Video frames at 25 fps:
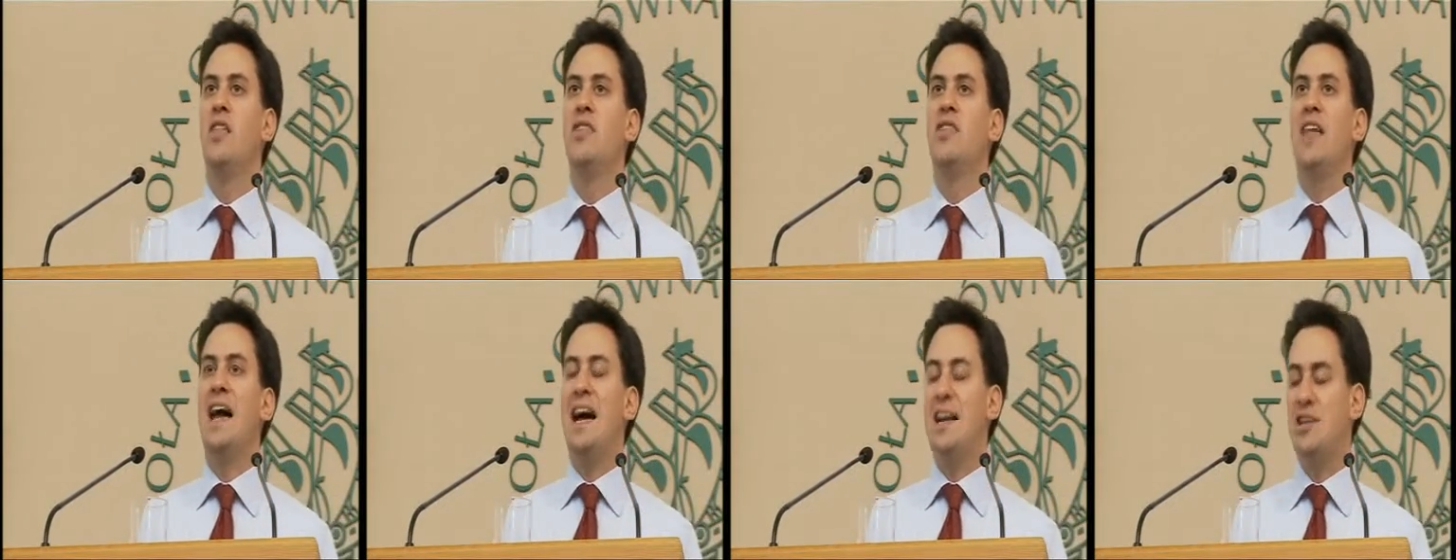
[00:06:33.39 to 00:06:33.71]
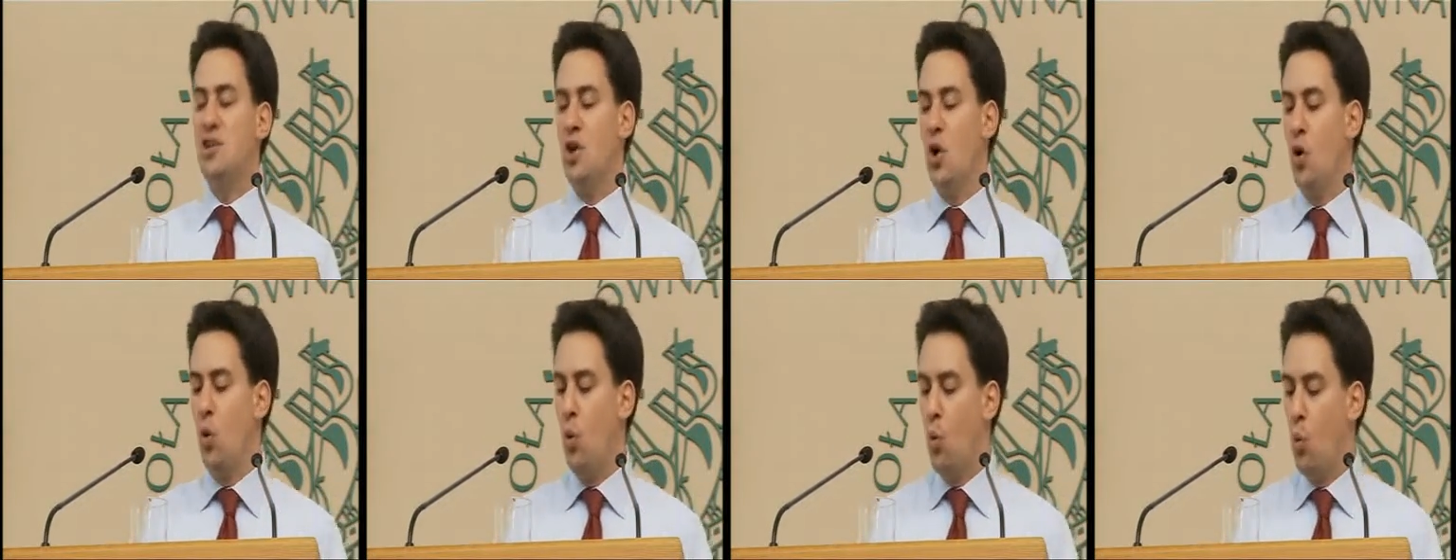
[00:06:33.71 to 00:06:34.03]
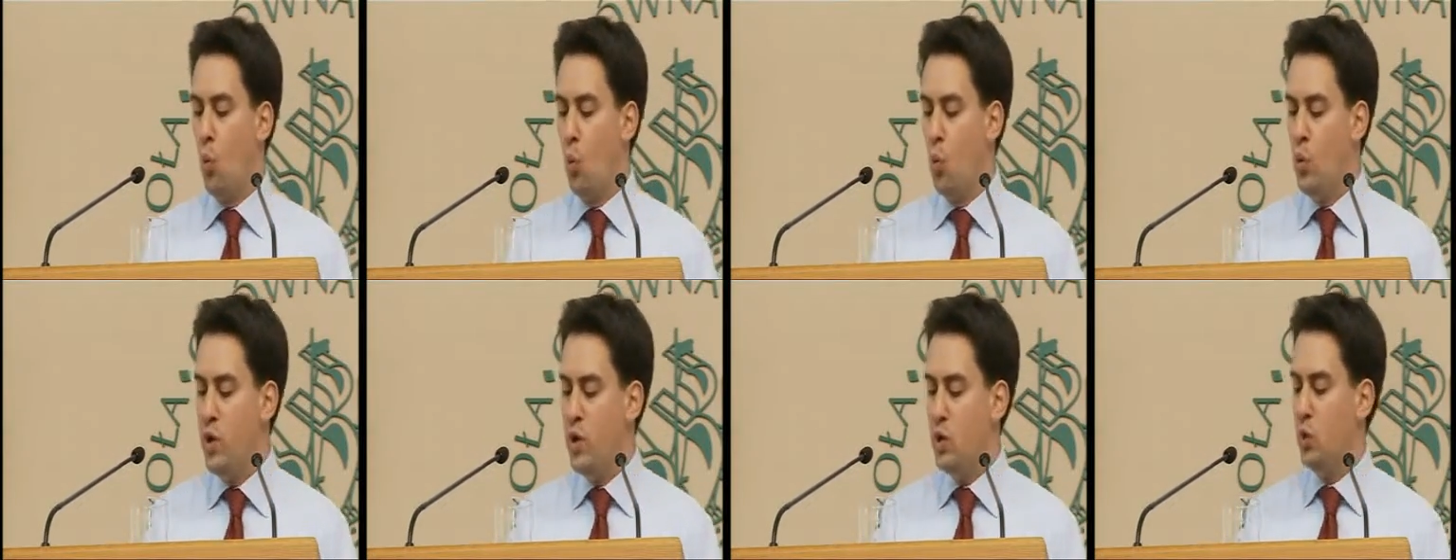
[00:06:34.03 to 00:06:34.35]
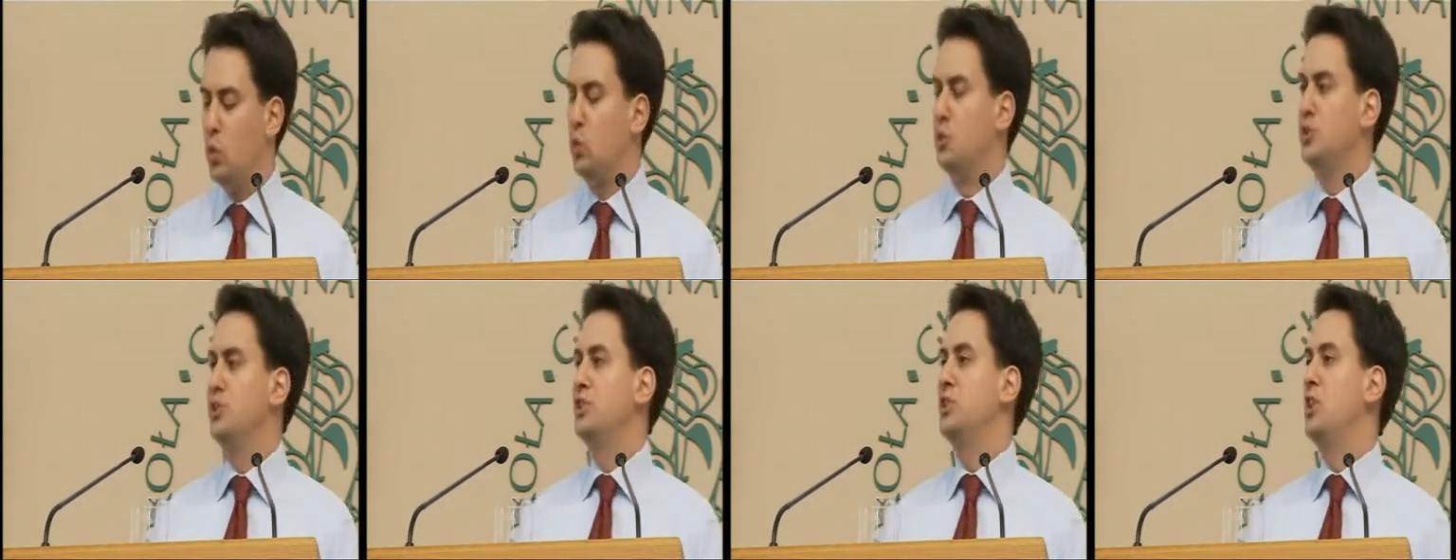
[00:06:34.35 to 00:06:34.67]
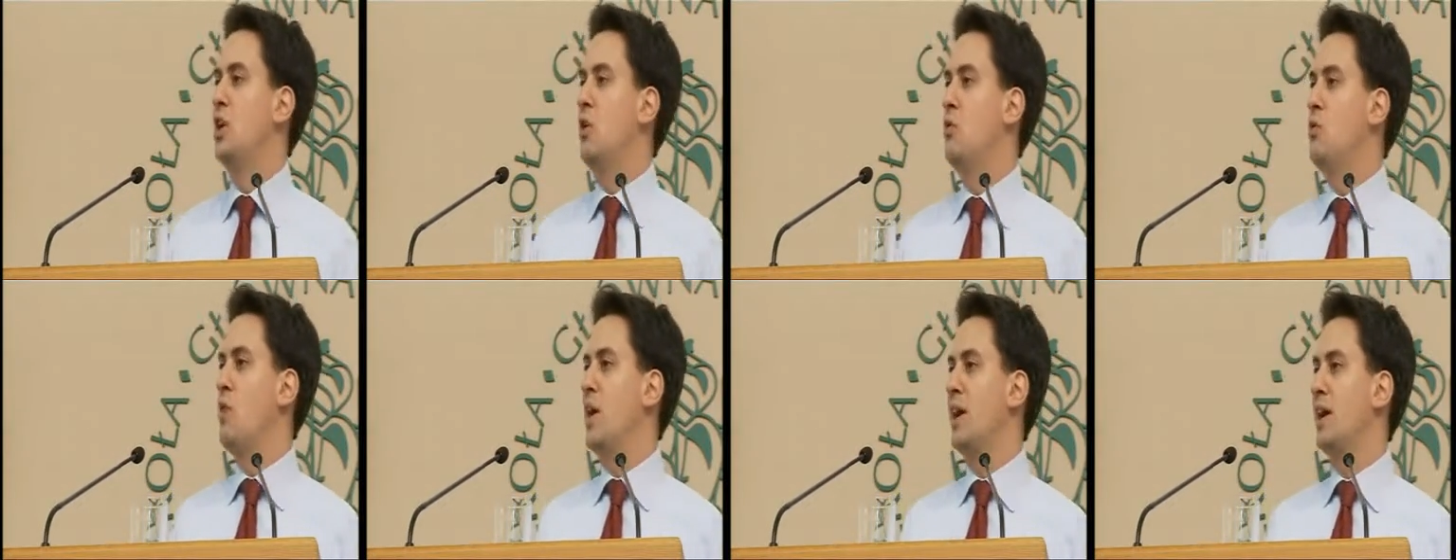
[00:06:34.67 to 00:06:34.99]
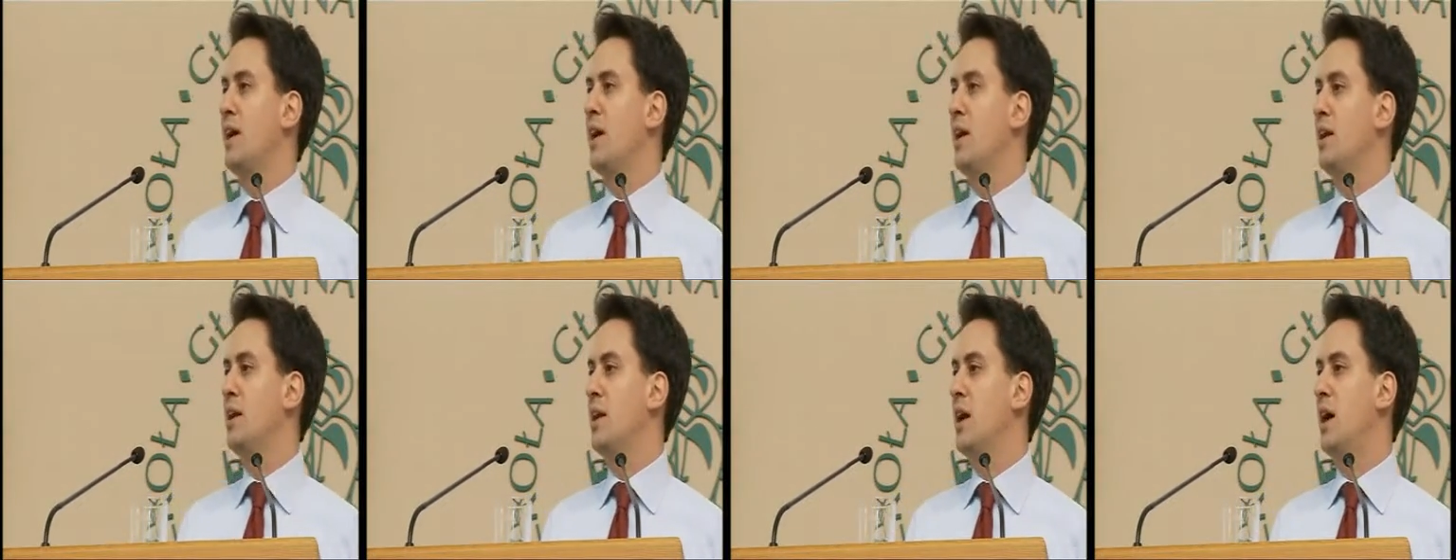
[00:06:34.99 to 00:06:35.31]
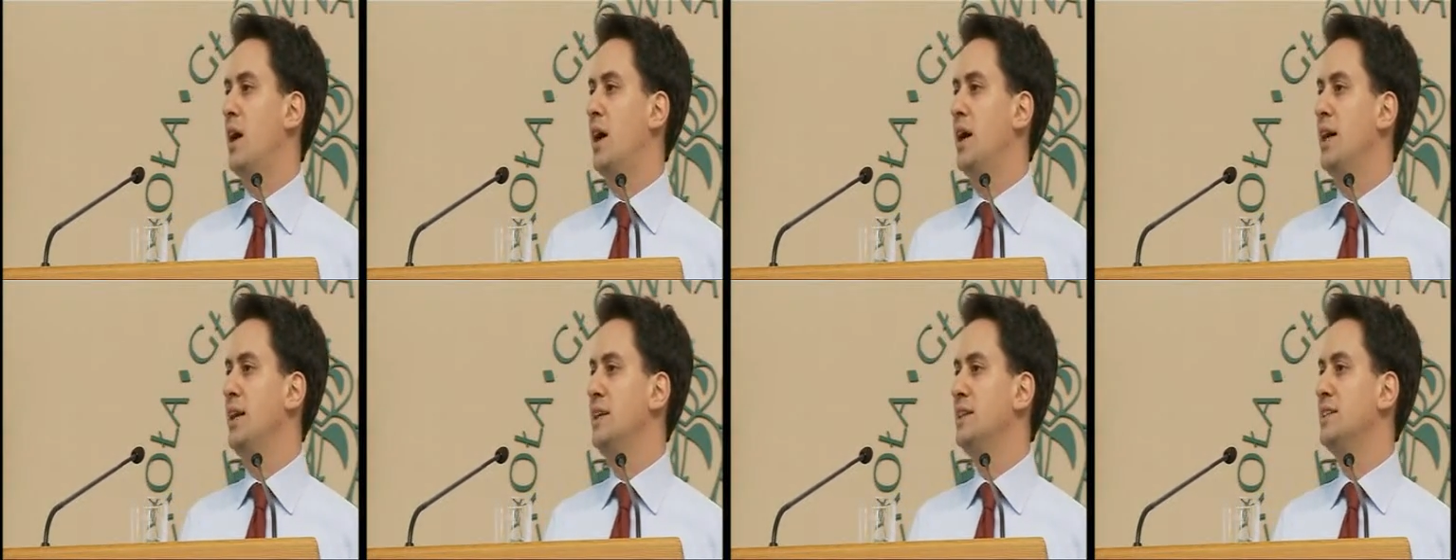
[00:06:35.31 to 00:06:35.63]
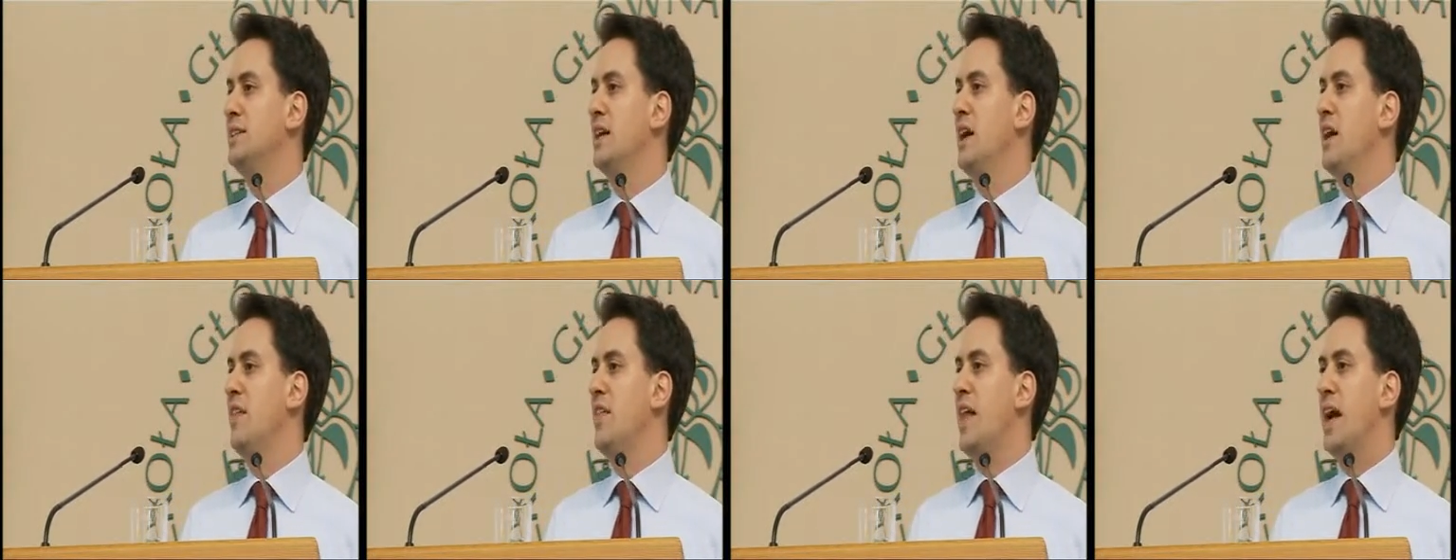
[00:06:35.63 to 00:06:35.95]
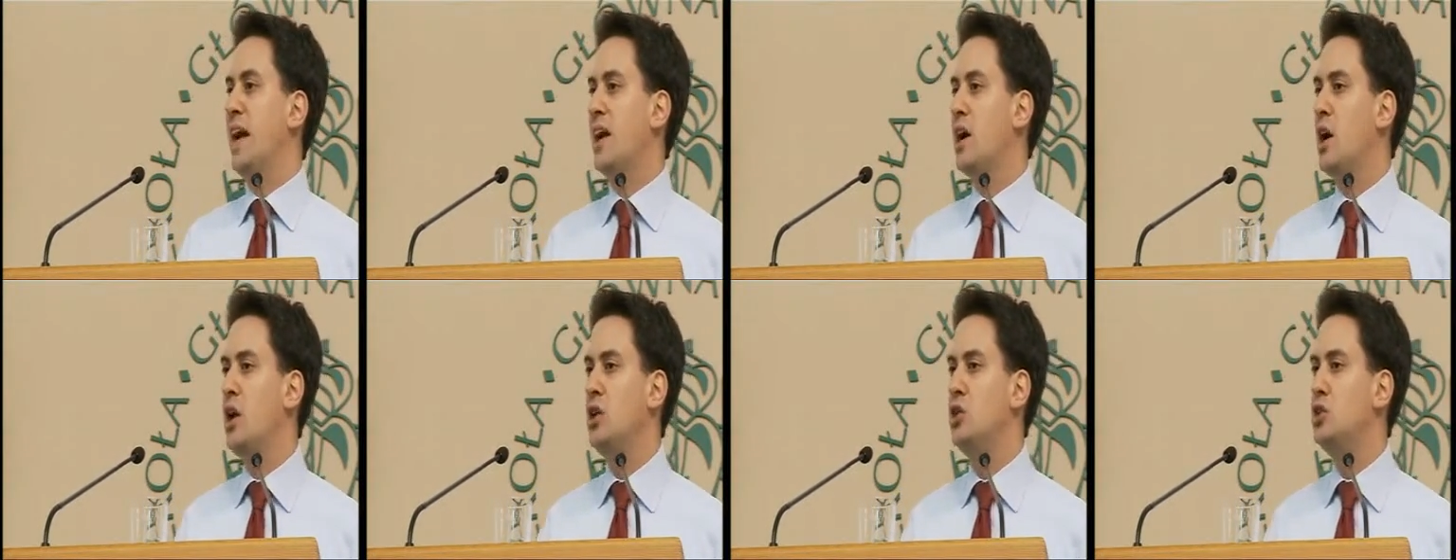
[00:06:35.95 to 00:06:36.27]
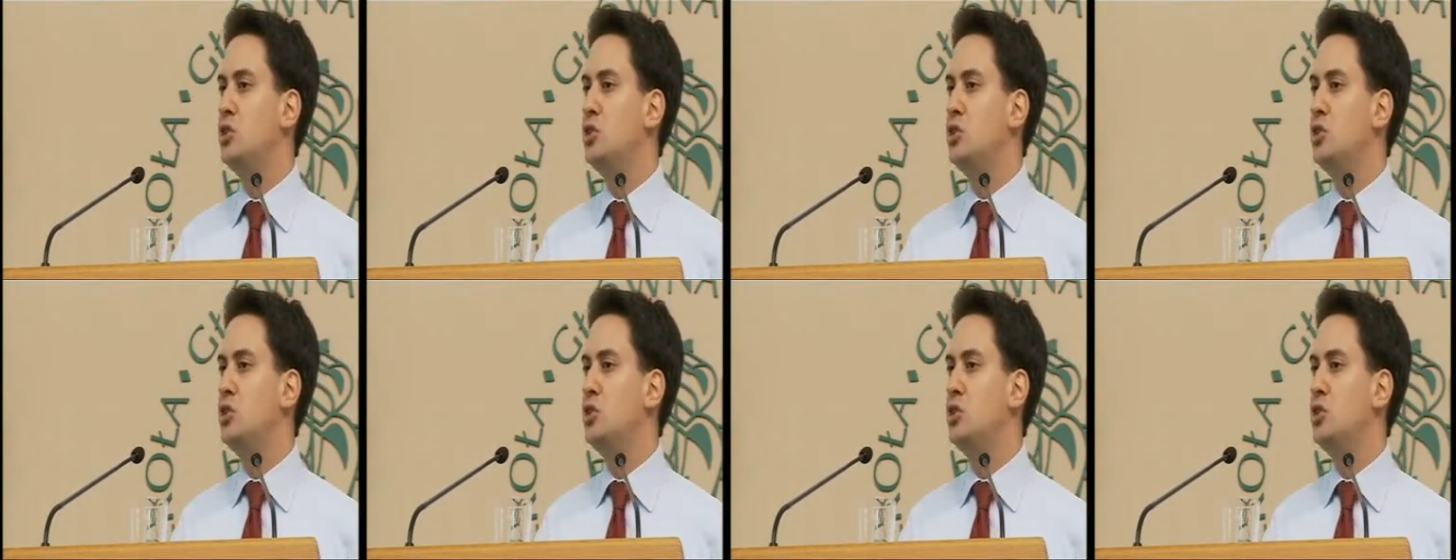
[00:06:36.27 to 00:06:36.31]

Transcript: that we also recognize that